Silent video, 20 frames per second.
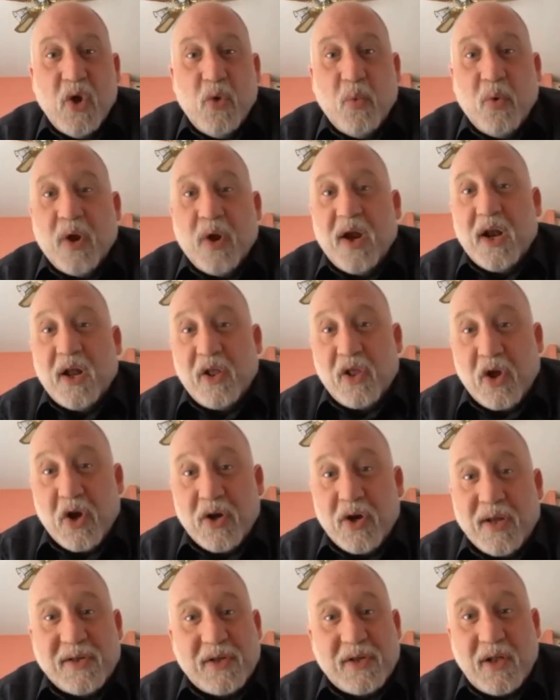we're going to
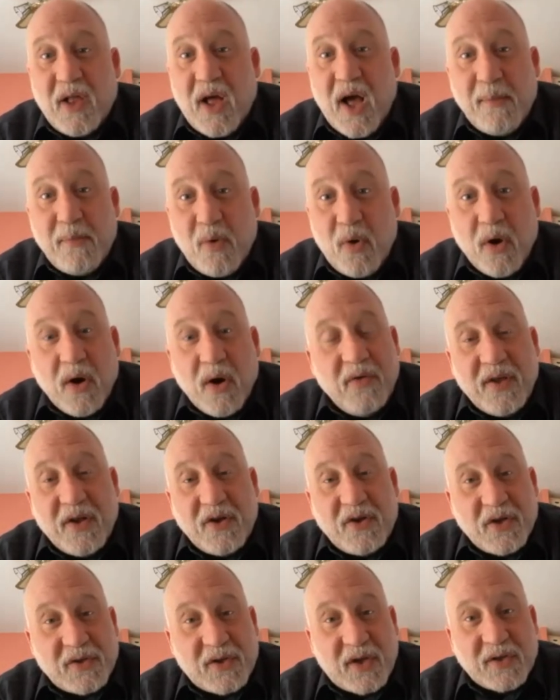learn is a lot more
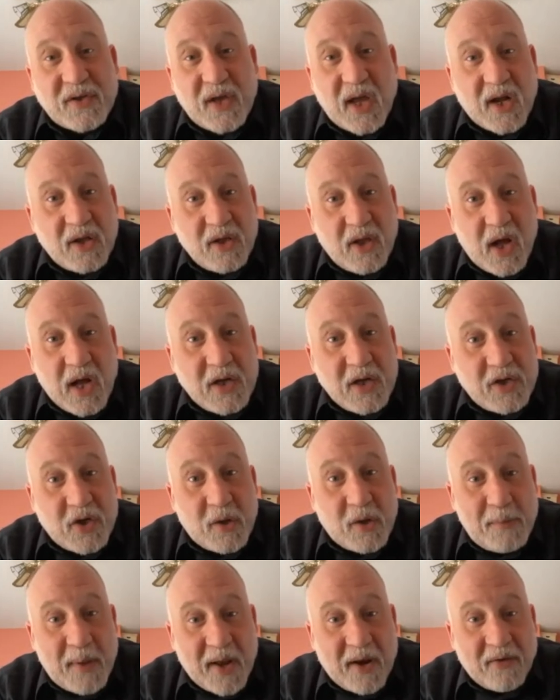than just a
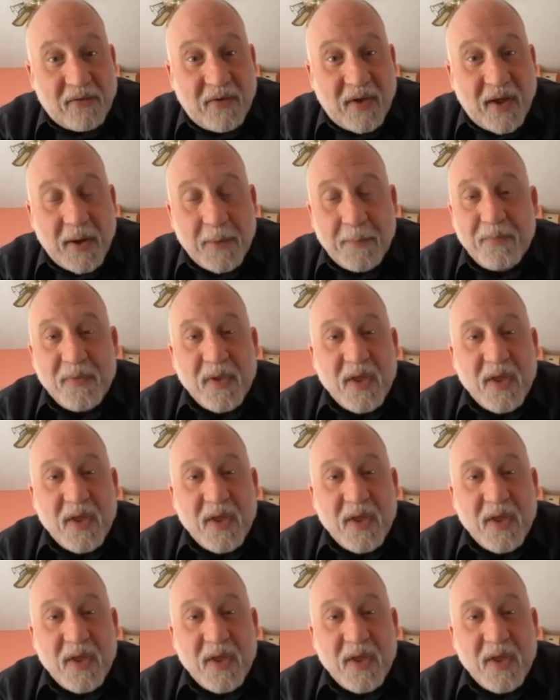psychological benefit,